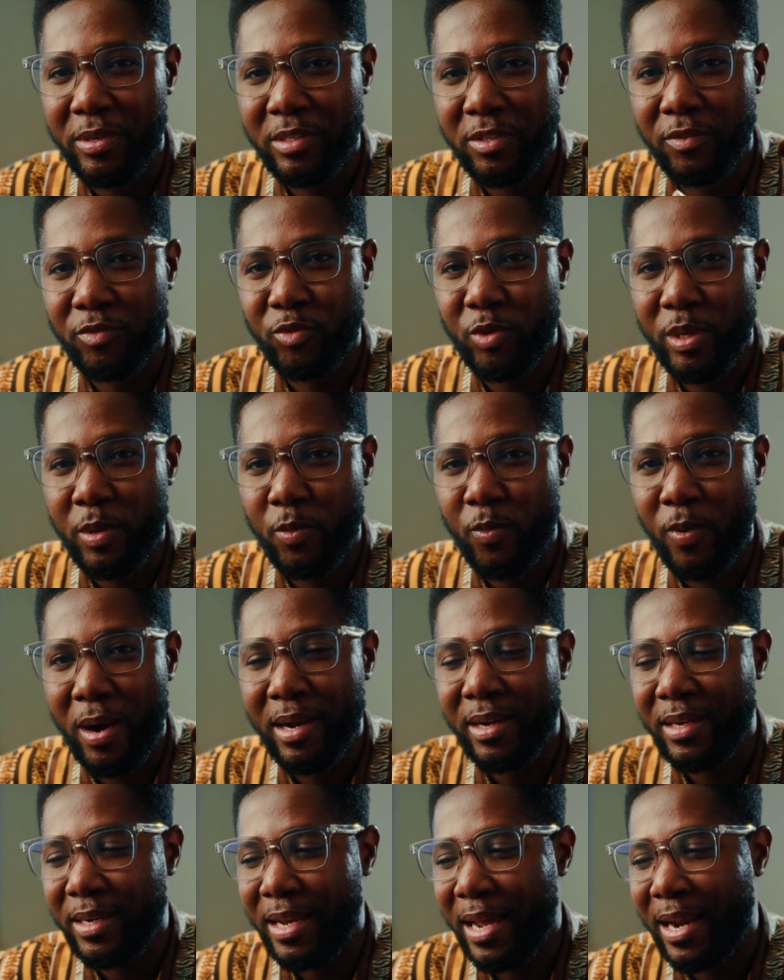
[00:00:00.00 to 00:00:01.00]
Resolve
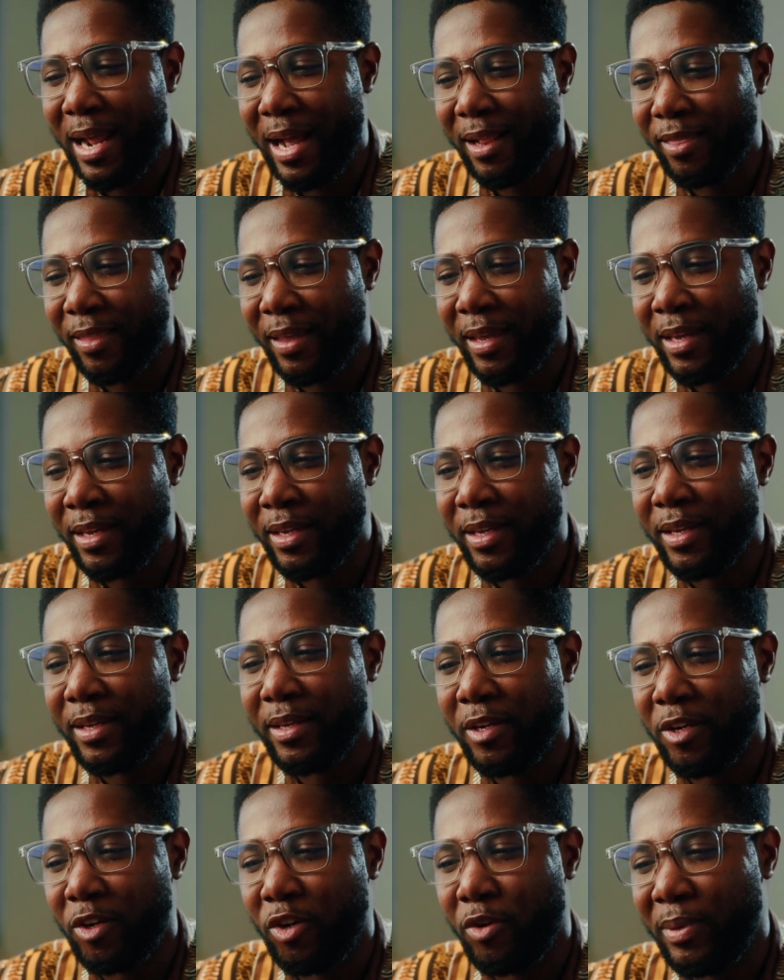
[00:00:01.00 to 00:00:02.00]
21 that I think
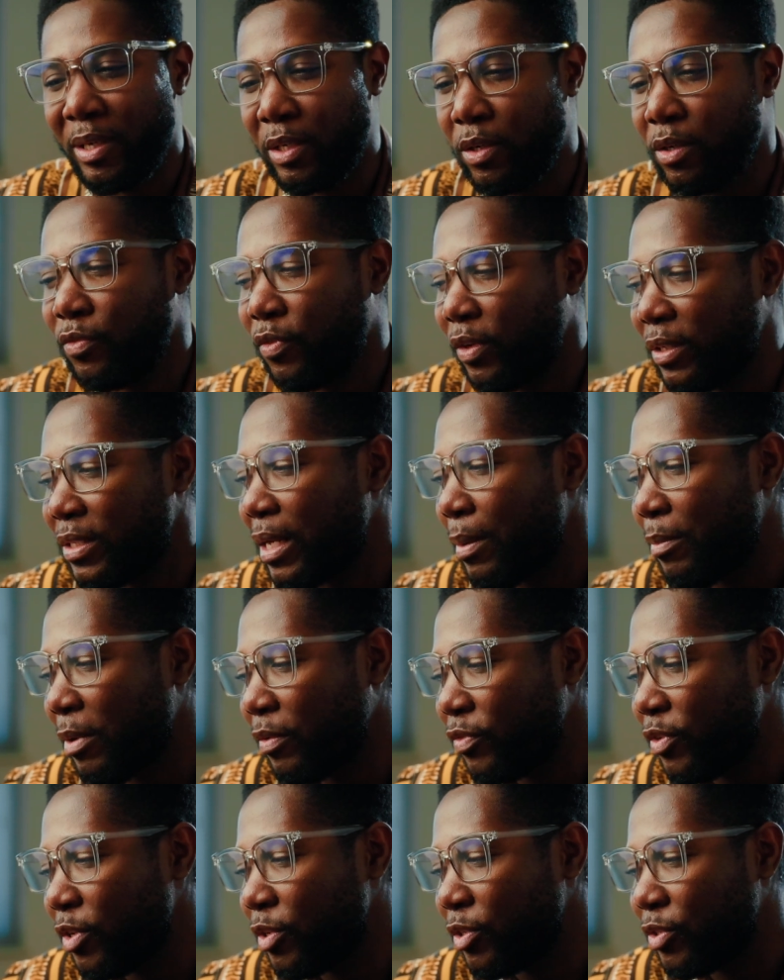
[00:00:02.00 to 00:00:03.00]
will be good for some
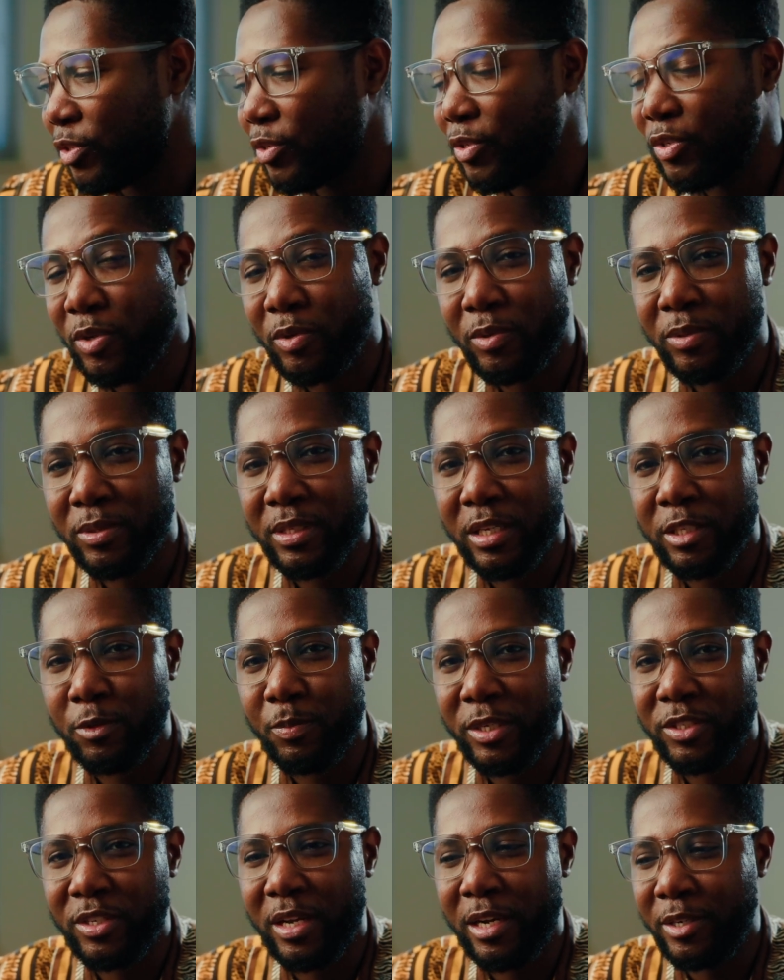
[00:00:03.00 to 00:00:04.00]
of you to use,
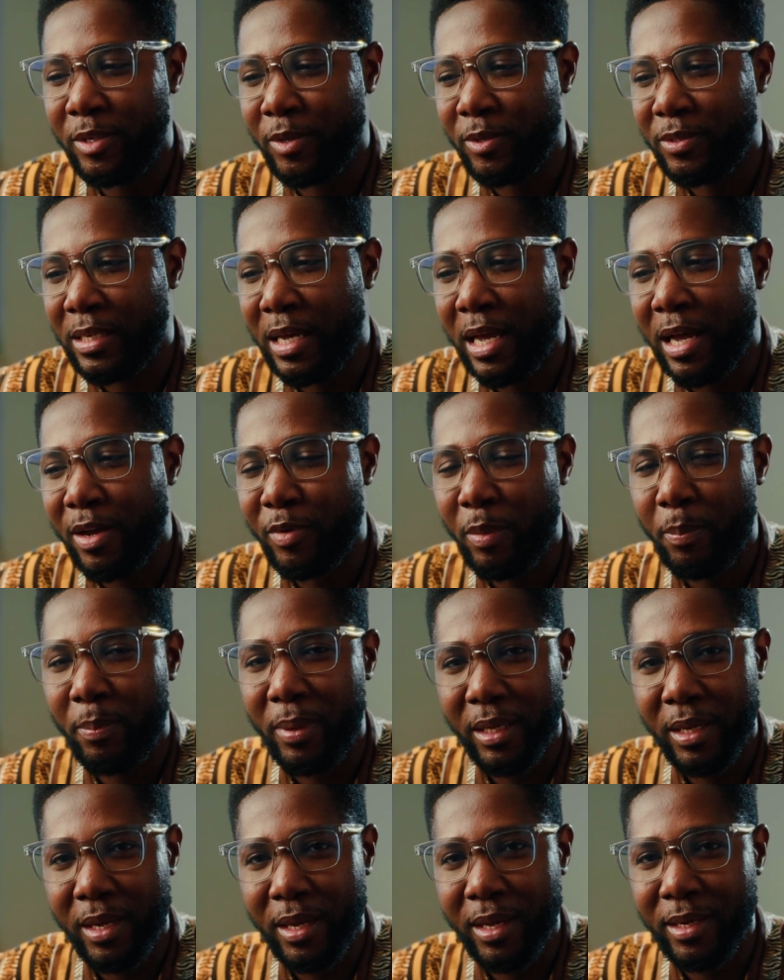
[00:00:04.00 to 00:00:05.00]
especially those that have a
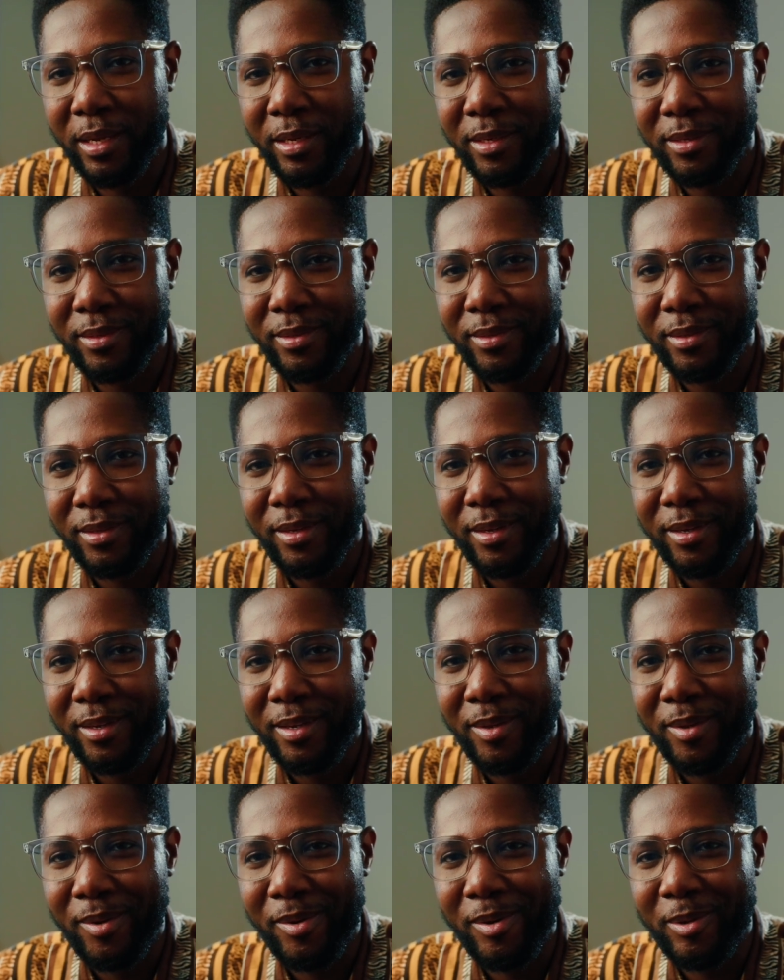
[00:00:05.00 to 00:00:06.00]
big head and
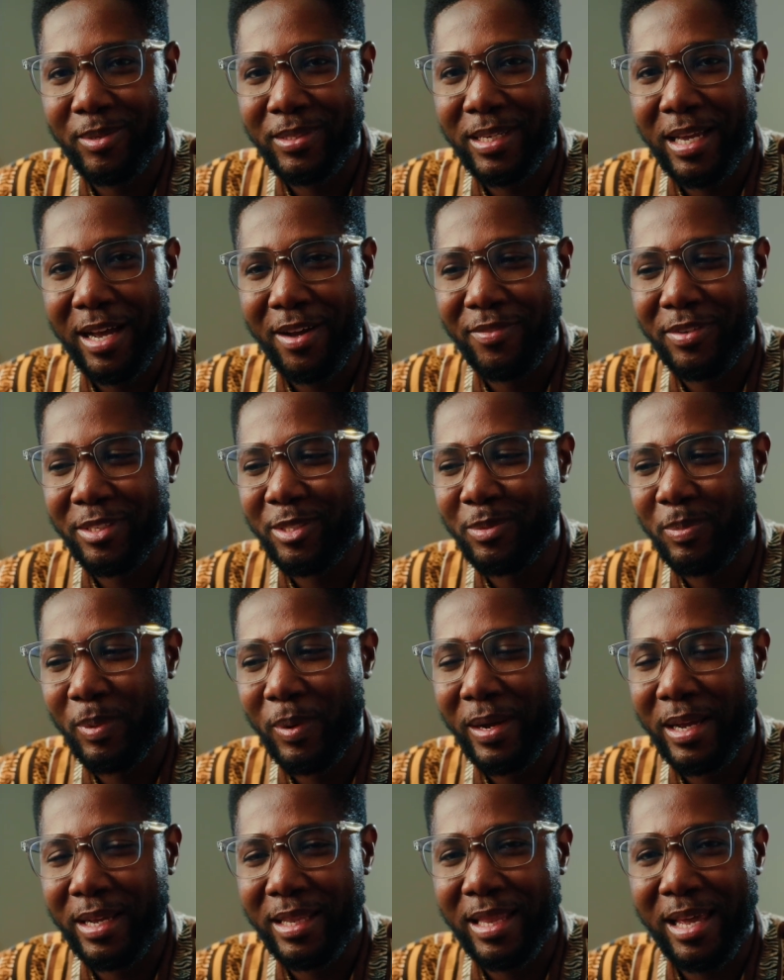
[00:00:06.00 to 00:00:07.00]
those that have a
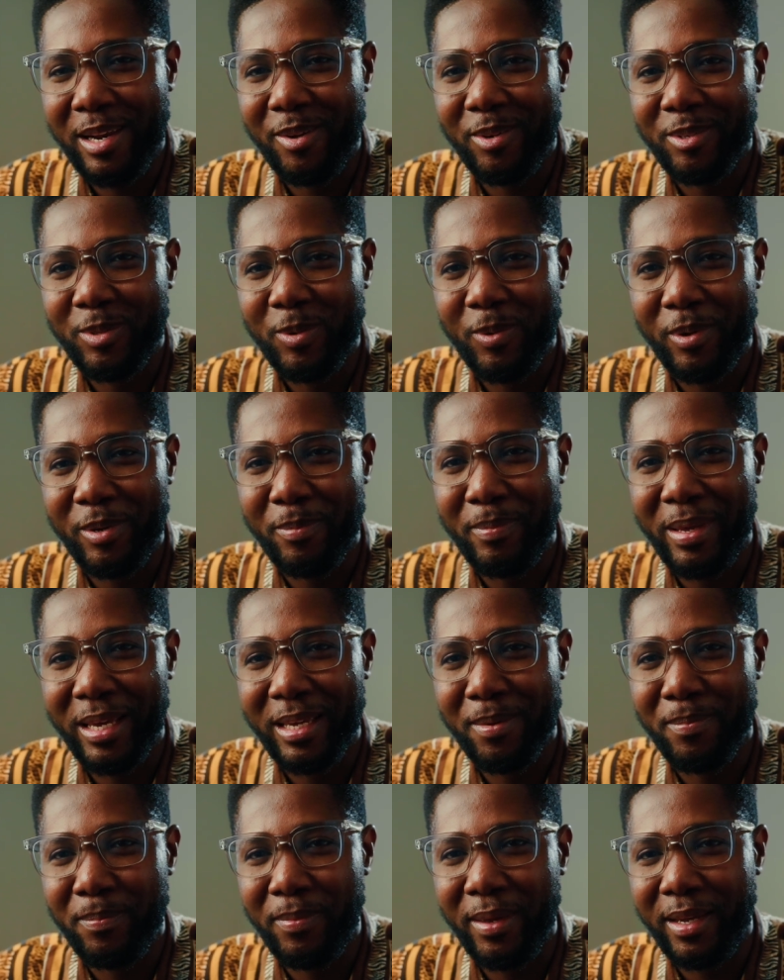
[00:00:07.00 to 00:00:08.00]
small head that also want to
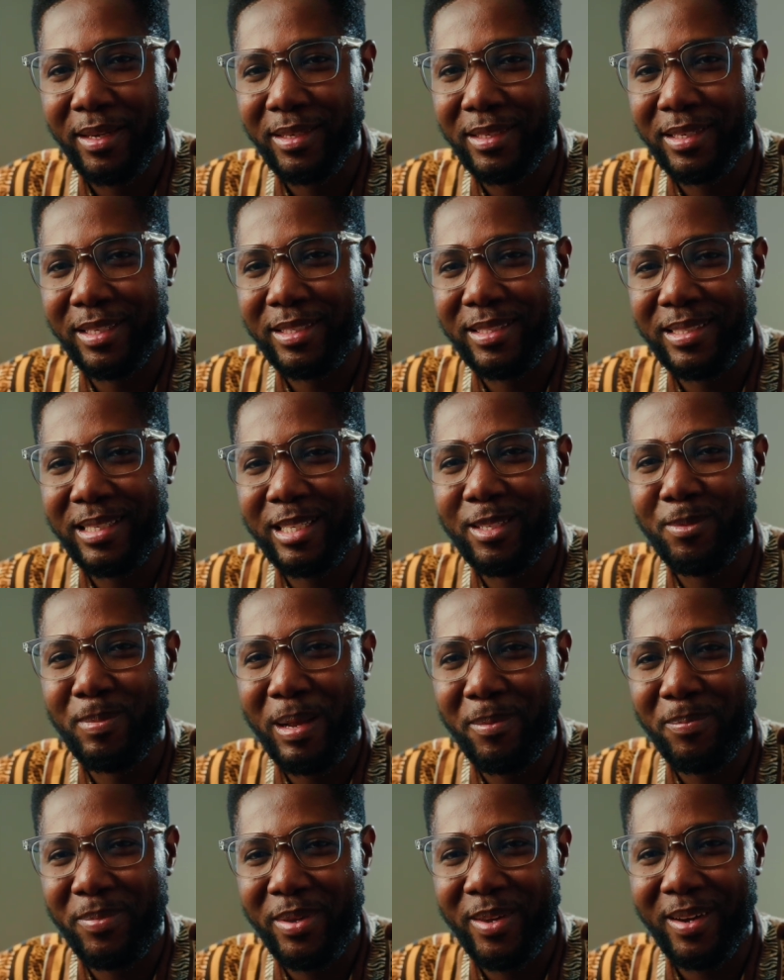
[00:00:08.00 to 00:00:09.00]
make it big. This
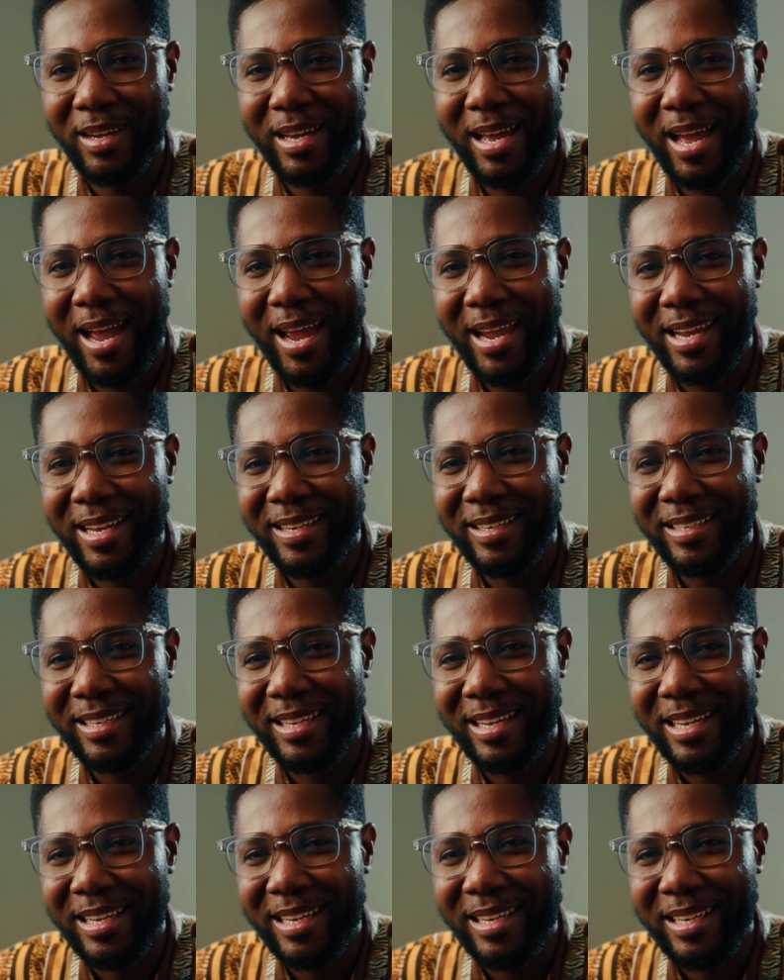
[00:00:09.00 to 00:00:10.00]
might be a guy.
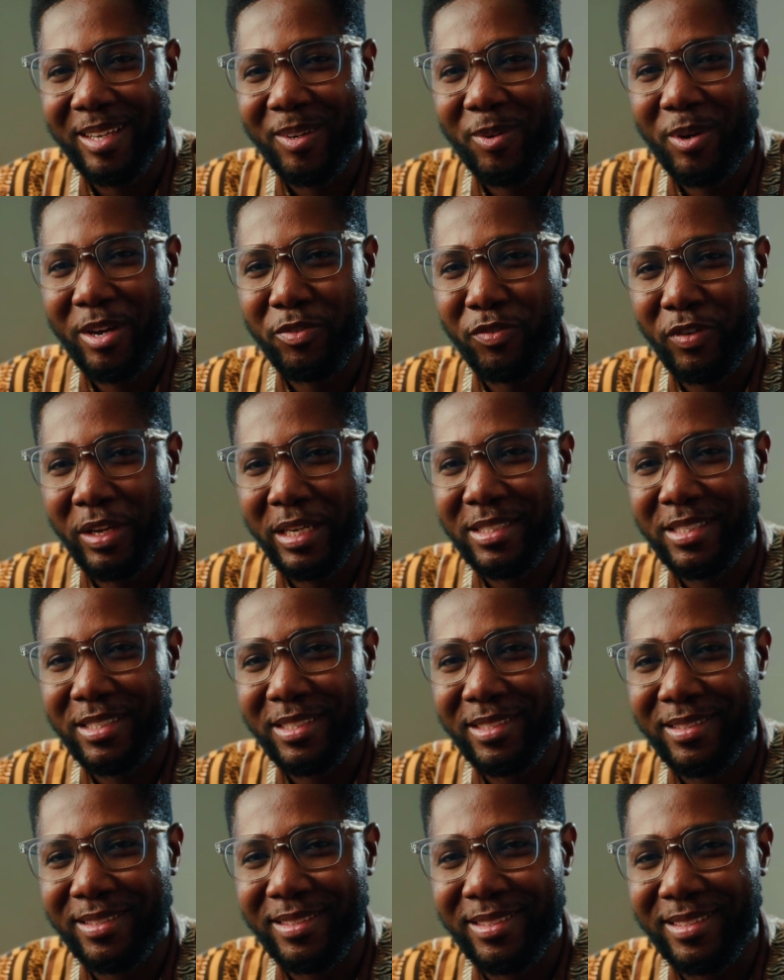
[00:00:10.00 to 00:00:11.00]
Quick
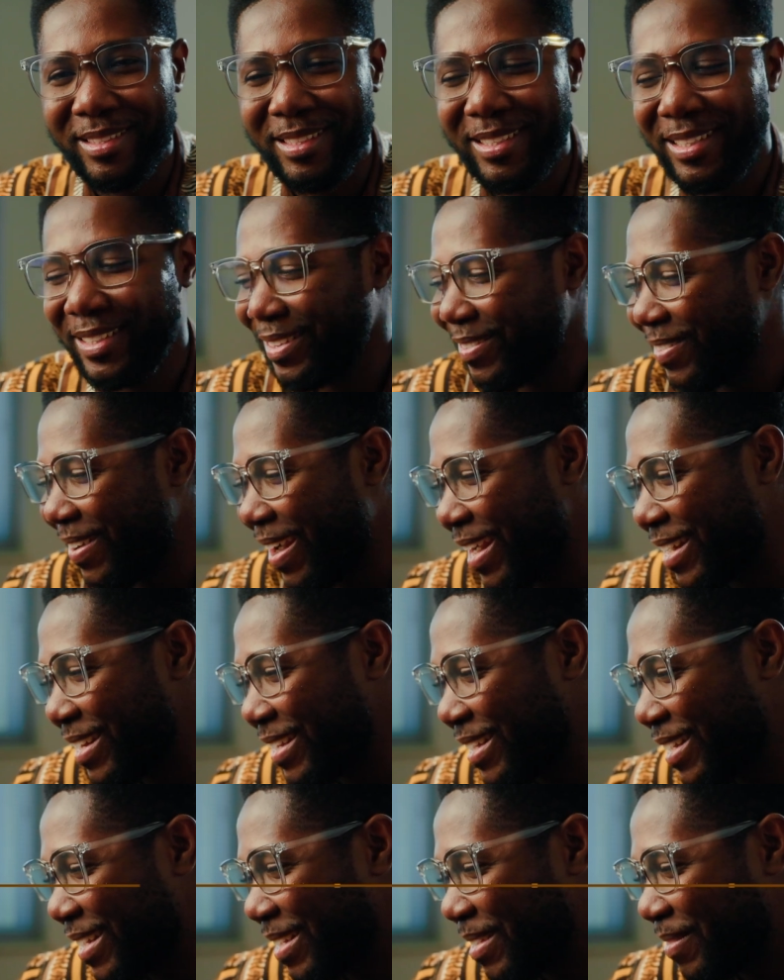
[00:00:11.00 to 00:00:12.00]
fix, right?